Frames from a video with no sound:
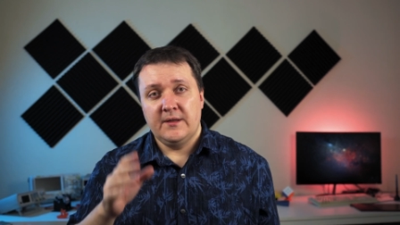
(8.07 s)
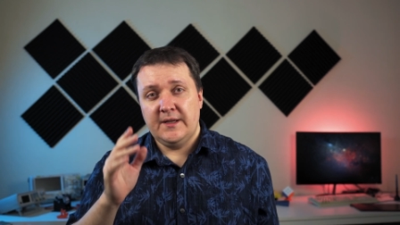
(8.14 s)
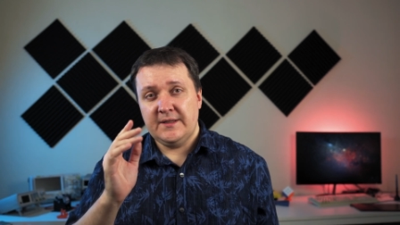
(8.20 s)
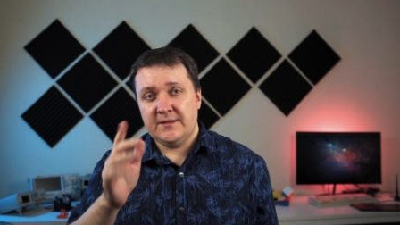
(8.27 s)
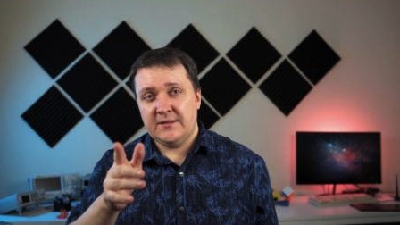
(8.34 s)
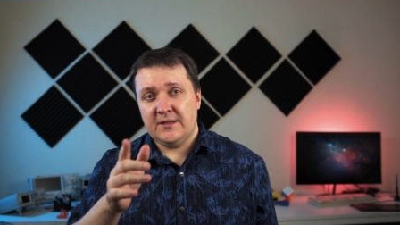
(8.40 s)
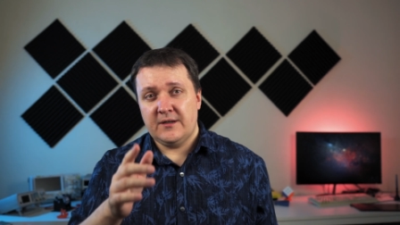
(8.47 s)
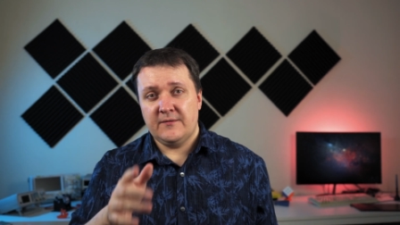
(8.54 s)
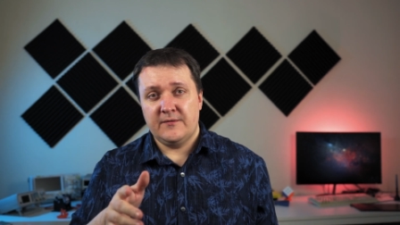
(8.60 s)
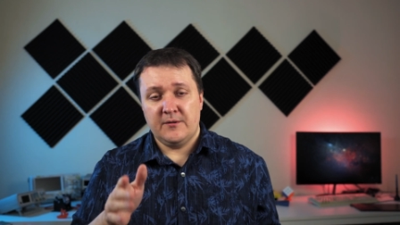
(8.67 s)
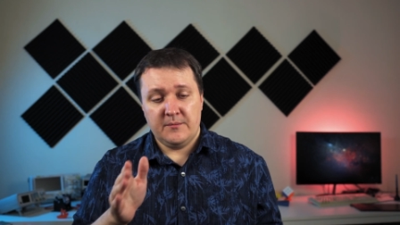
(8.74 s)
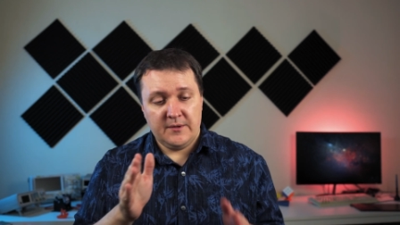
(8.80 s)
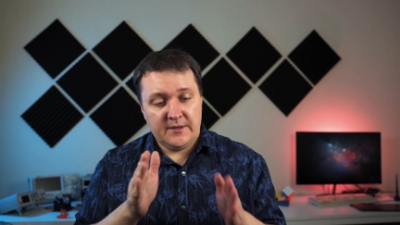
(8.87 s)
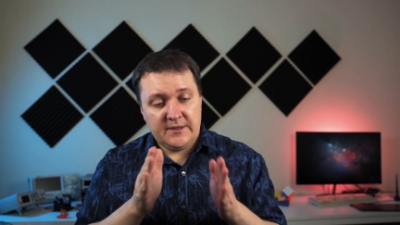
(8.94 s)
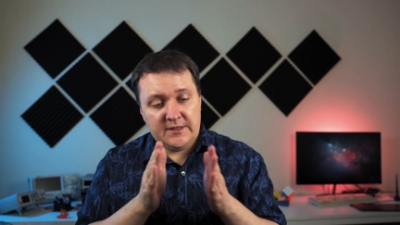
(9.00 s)
Let's start
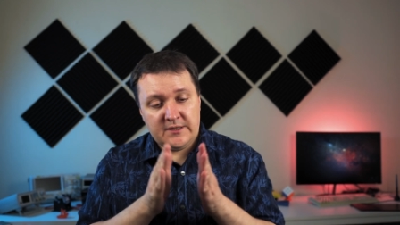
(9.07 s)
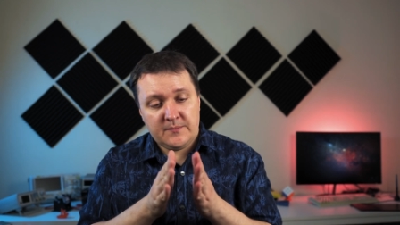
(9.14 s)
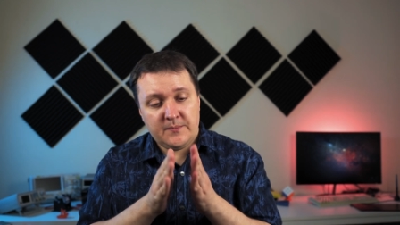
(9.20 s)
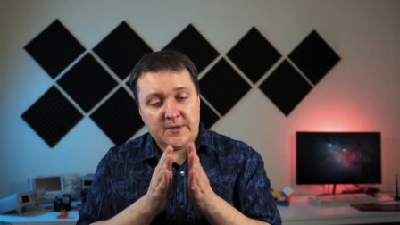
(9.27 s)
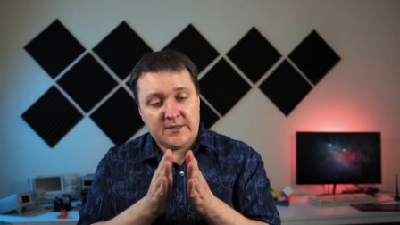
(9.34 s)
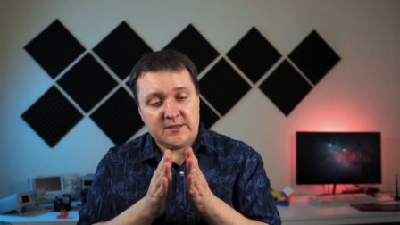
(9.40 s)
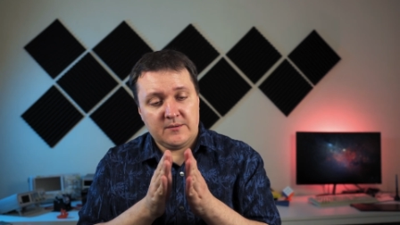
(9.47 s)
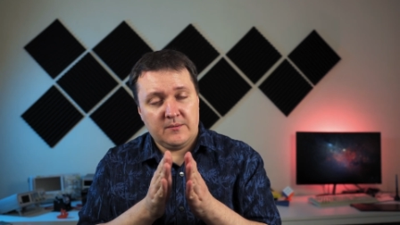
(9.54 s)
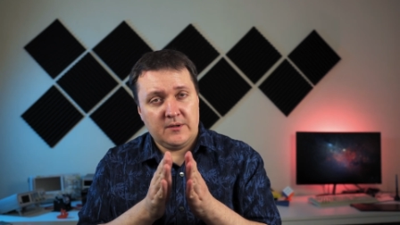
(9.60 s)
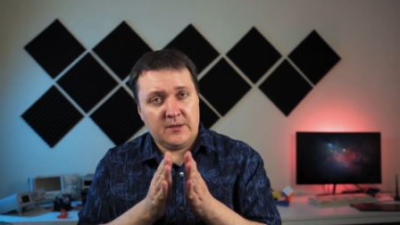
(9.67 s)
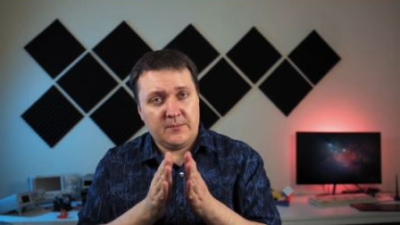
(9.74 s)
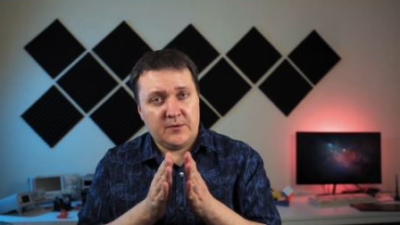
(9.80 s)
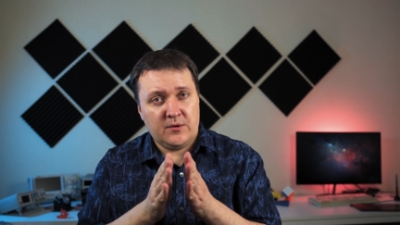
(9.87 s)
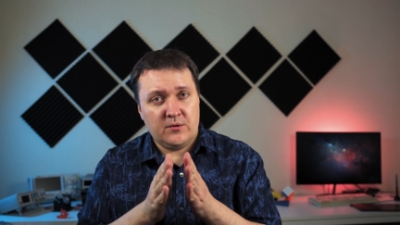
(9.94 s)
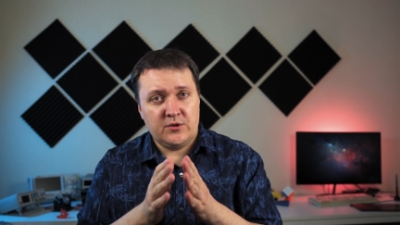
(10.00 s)
from the least possible
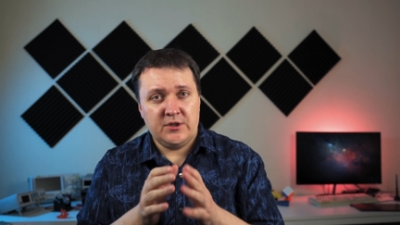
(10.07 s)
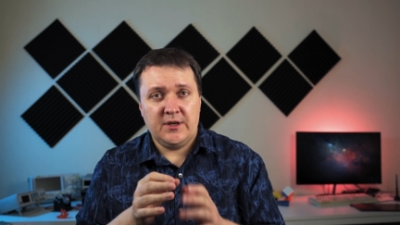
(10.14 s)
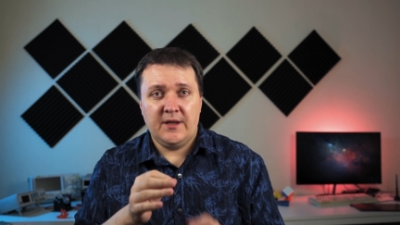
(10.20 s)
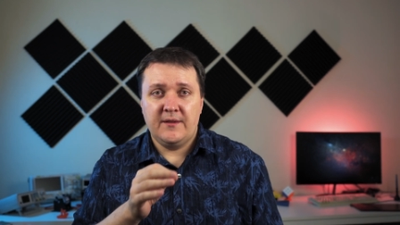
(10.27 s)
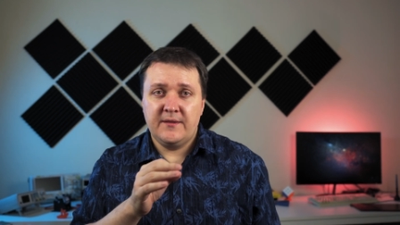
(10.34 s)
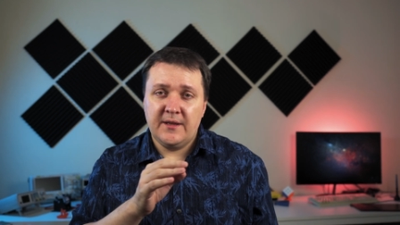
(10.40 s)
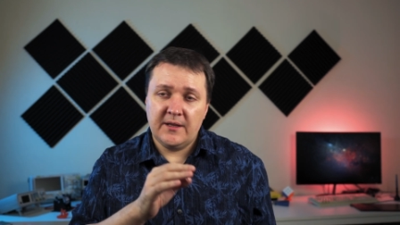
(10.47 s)
approach and